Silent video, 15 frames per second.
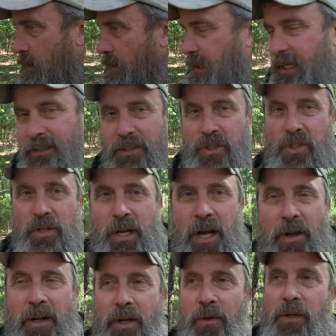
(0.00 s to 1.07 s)
I guess the
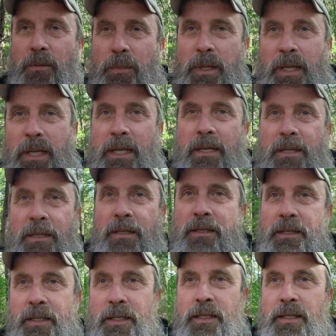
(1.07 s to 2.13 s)
scenario could be
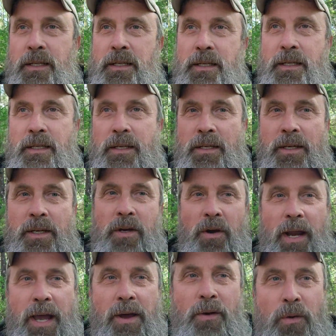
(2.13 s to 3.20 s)

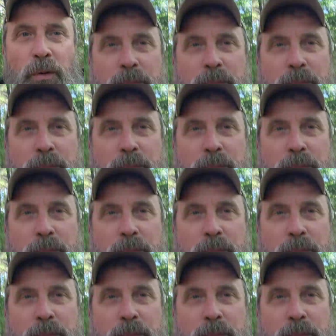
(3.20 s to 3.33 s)
you're out on